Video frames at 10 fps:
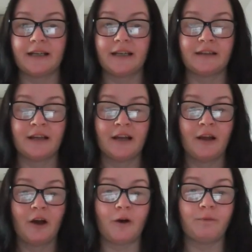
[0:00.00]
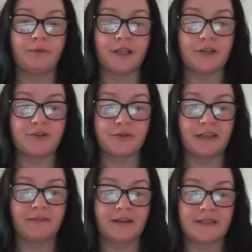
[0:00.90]
Again, hopefully it should
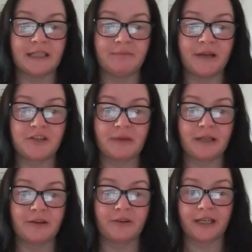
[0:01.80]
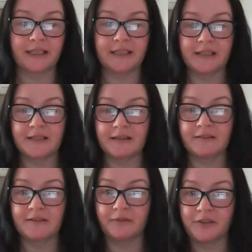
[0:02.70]
give us the measurement. Okay, it
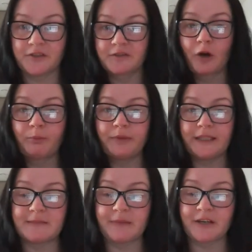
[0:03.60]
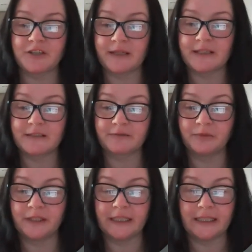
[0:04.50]
doesn't. So we just copy these measurements
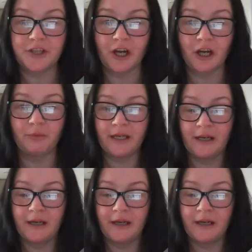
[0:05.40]
from the top.